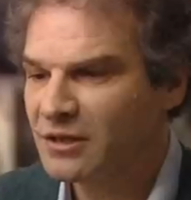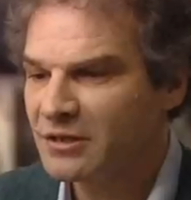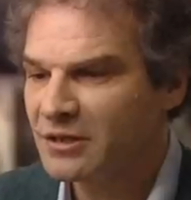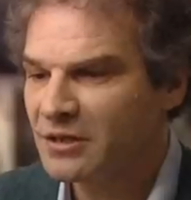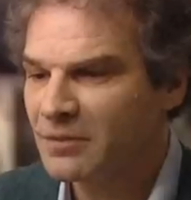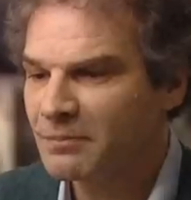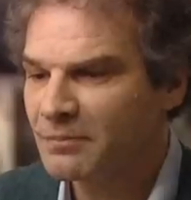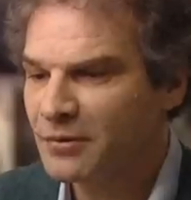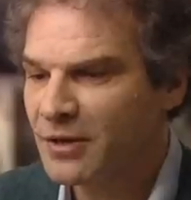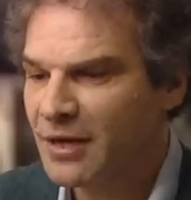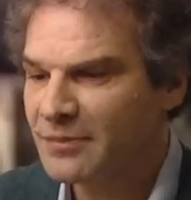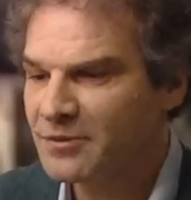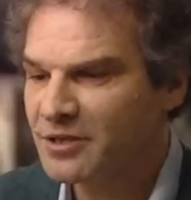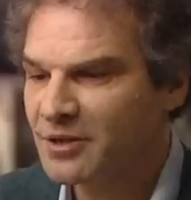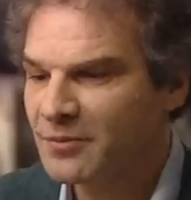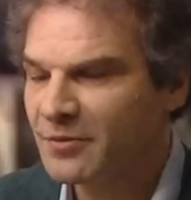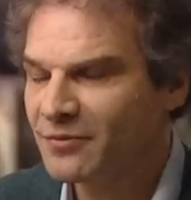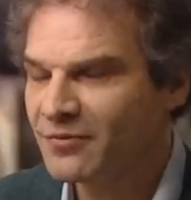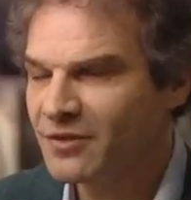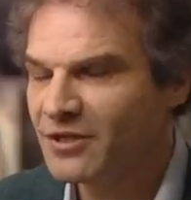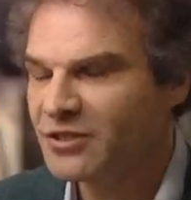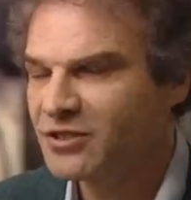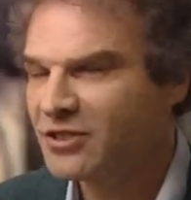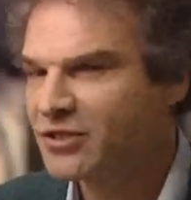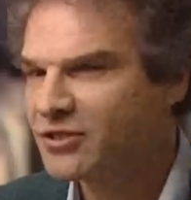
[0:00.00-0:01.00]
You know, perhaps some
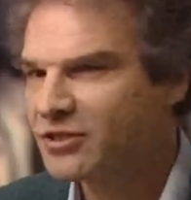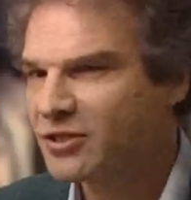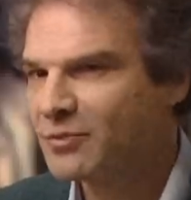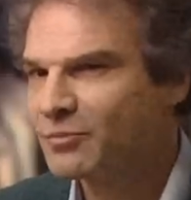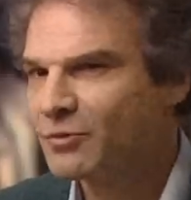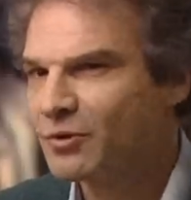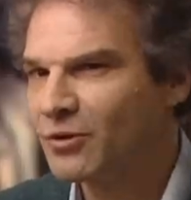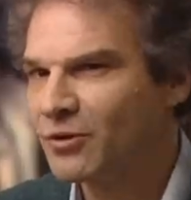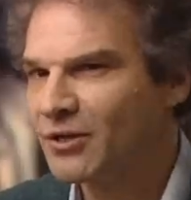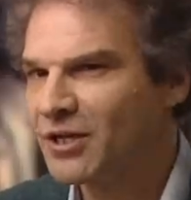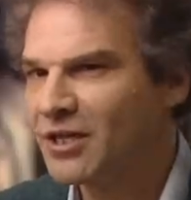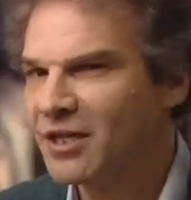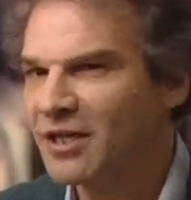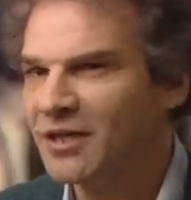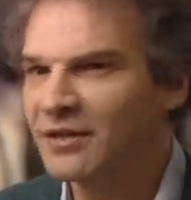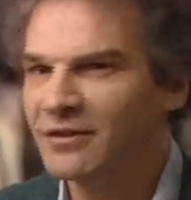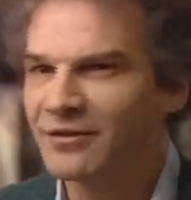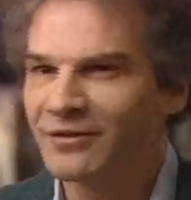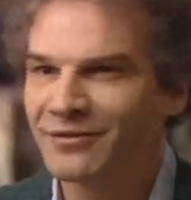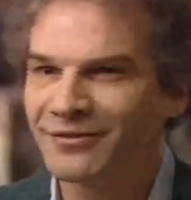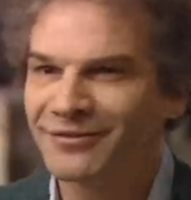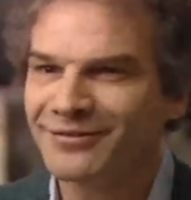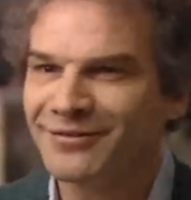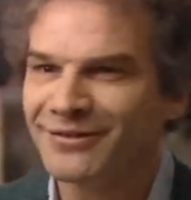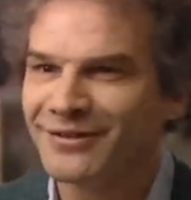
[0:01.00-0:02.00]
of these things are more
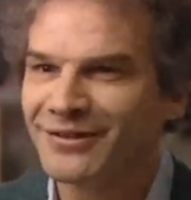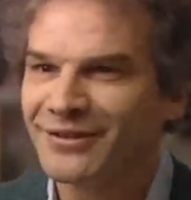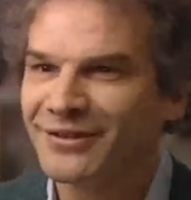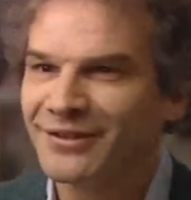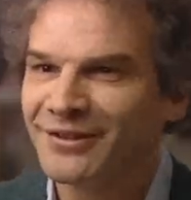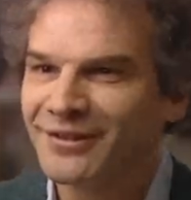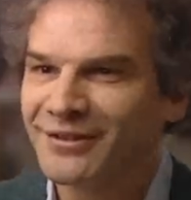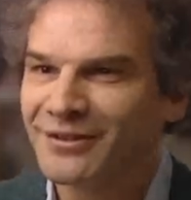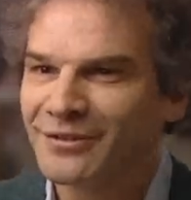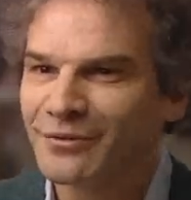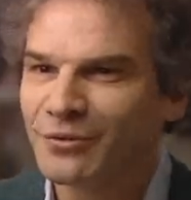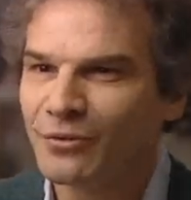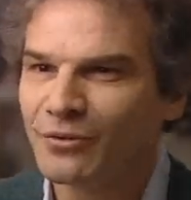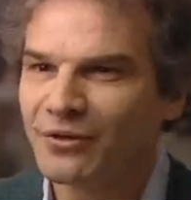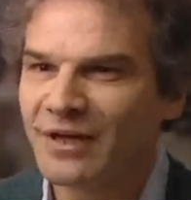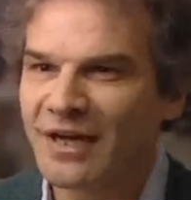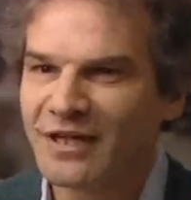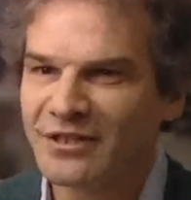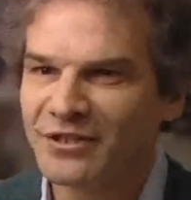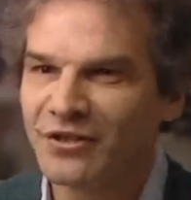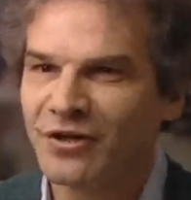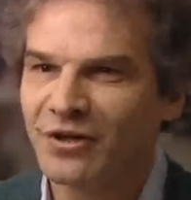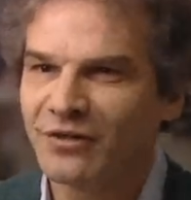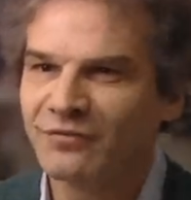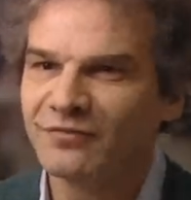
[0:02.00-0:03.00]
hidden or
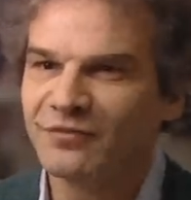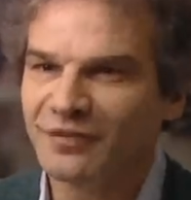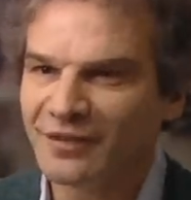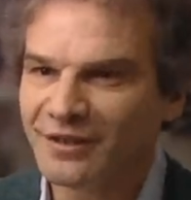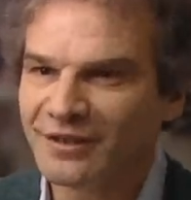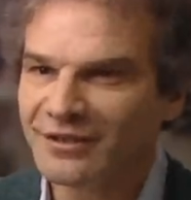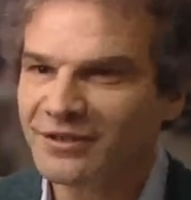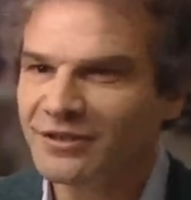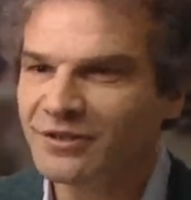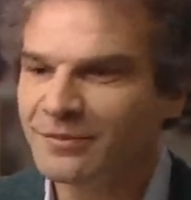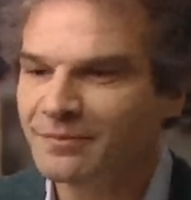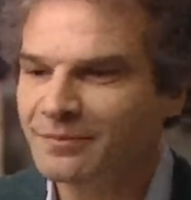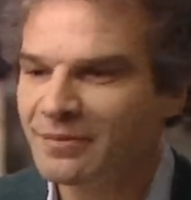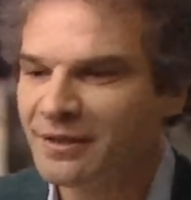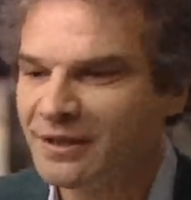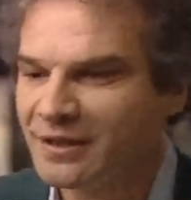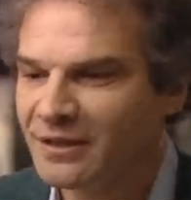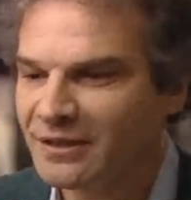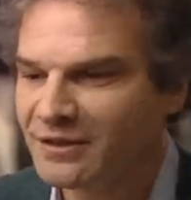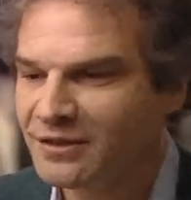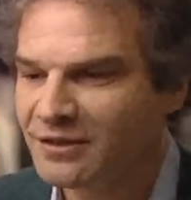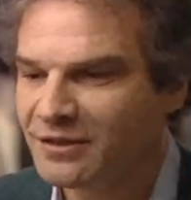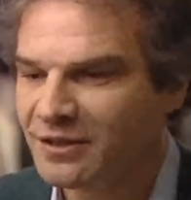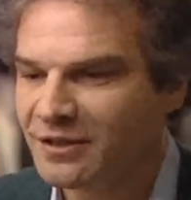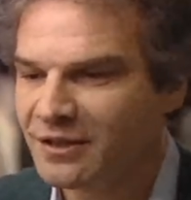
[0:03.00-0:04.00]
less obvious,
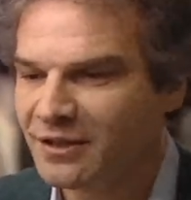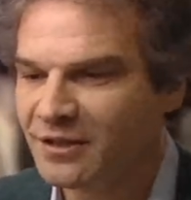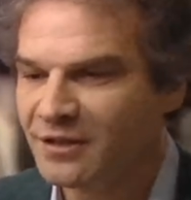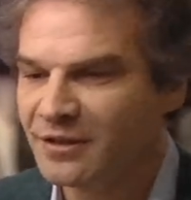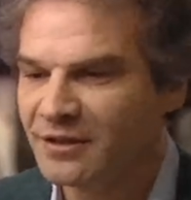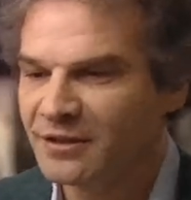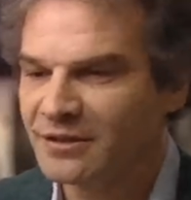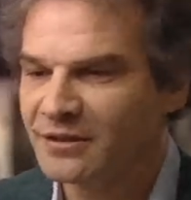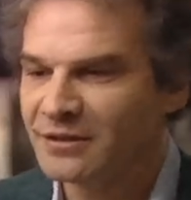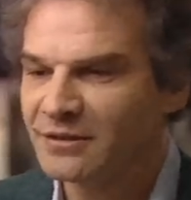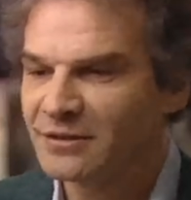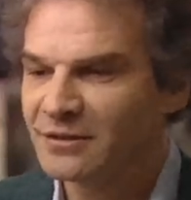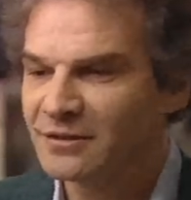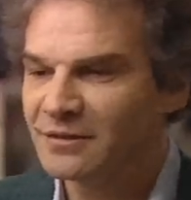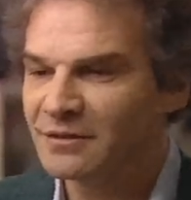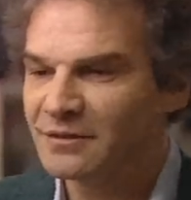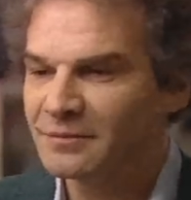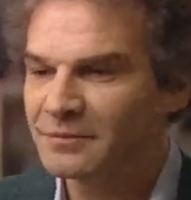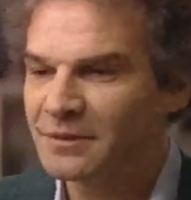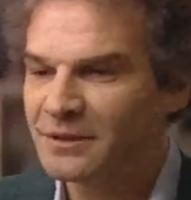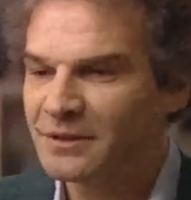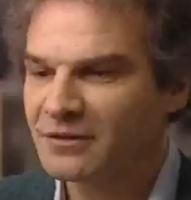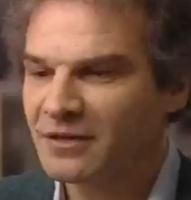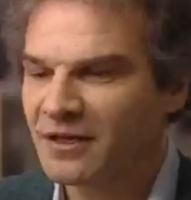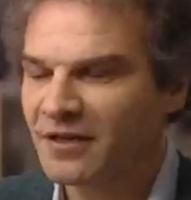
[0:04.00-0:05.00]
but
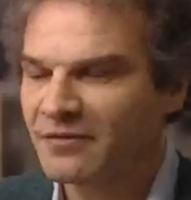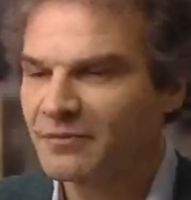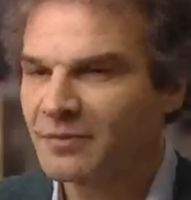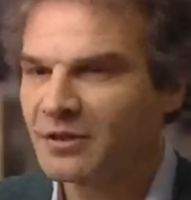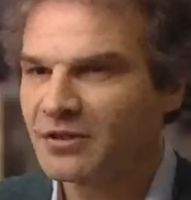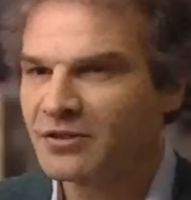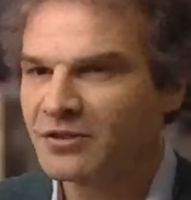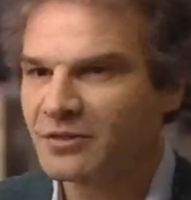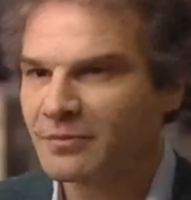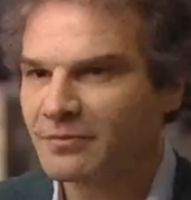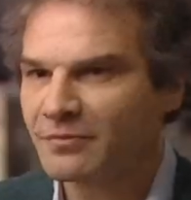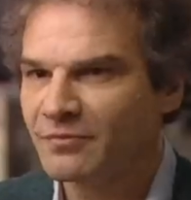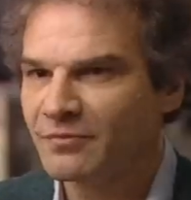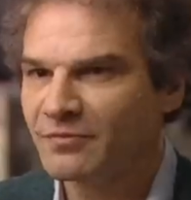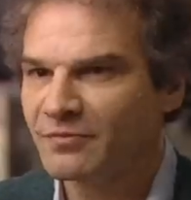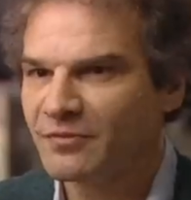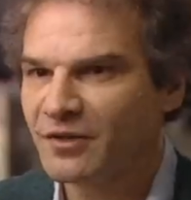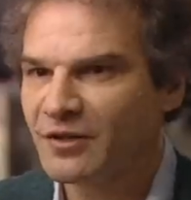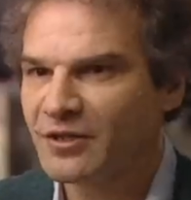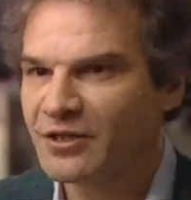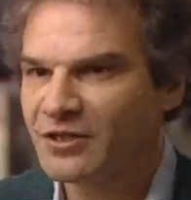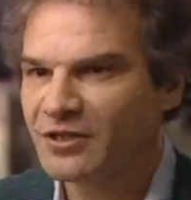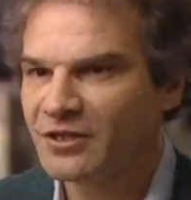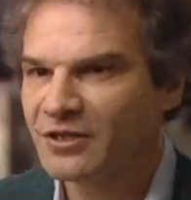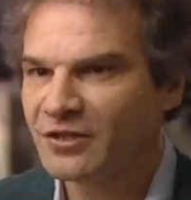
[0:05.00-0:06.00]
there have been some
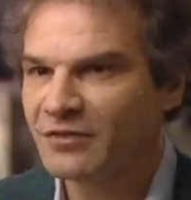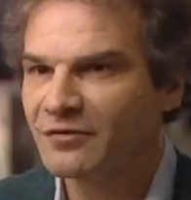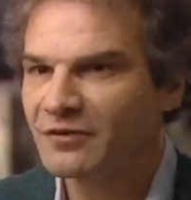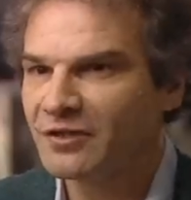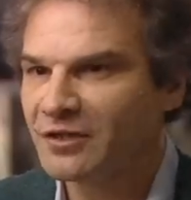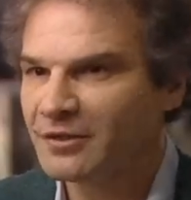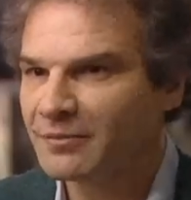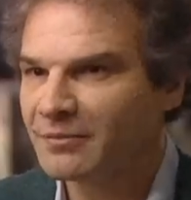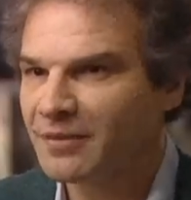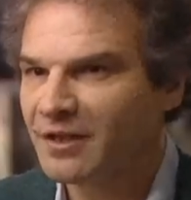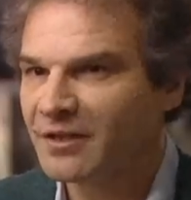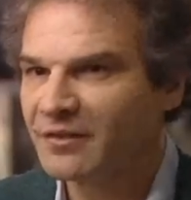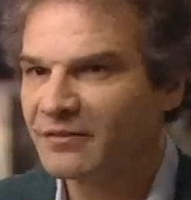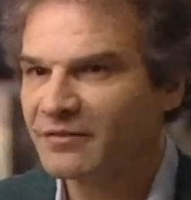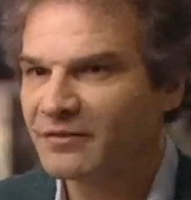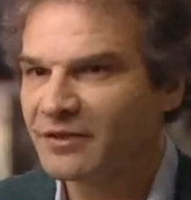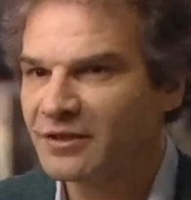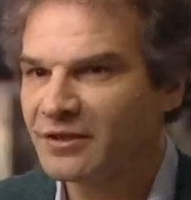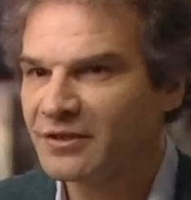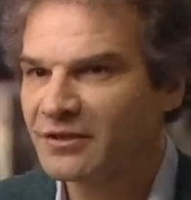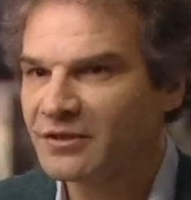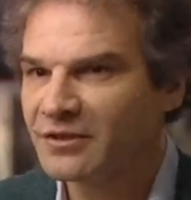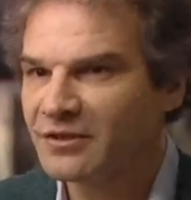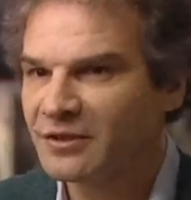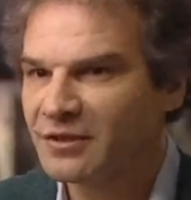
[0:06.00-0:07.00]
very significant
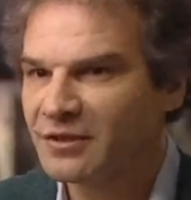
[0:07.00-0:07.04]
benefits.